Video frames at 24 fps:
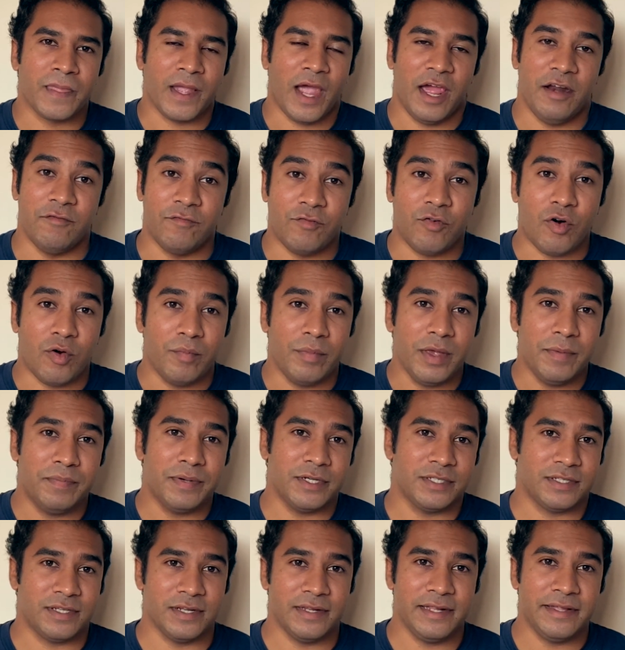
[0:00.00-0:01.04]
And for me
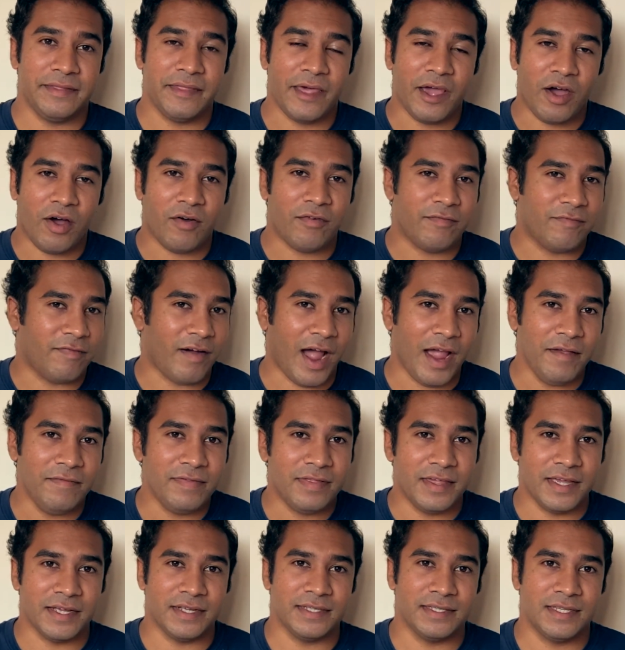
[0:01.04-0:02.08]
personally, there are 5
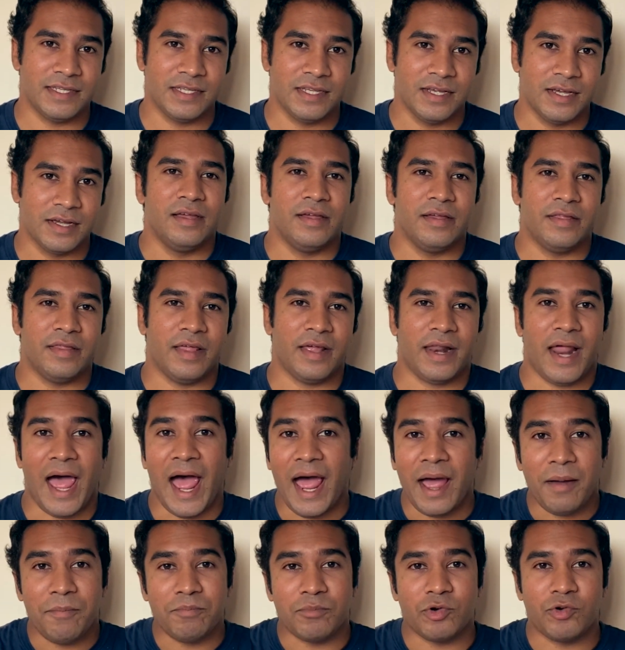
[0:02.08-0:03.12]
things that
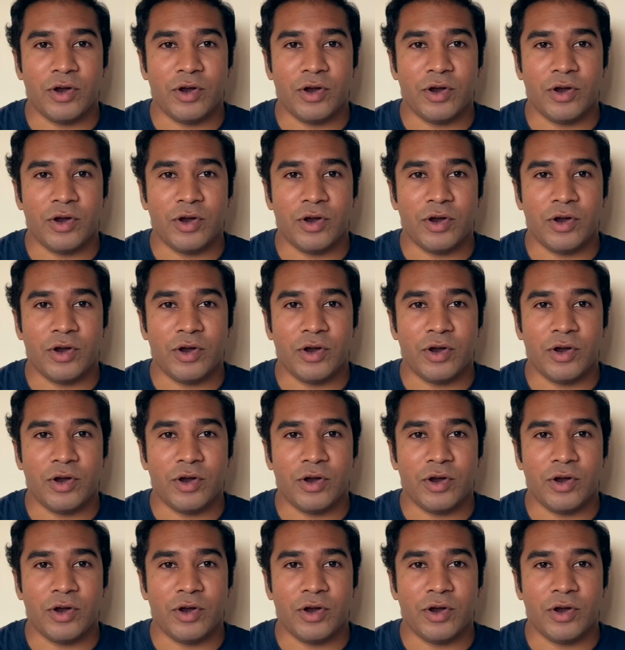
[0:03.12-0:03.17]
I am